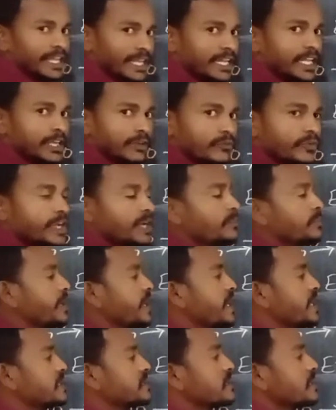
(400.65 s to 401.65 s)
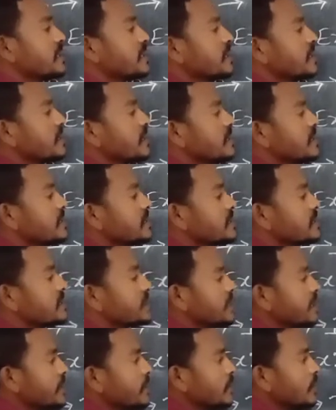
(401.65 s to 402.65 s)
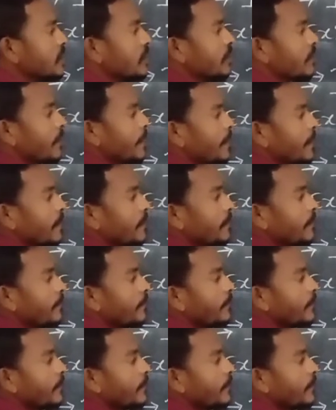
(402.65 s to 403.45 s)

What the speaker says: In unit place, there is 0,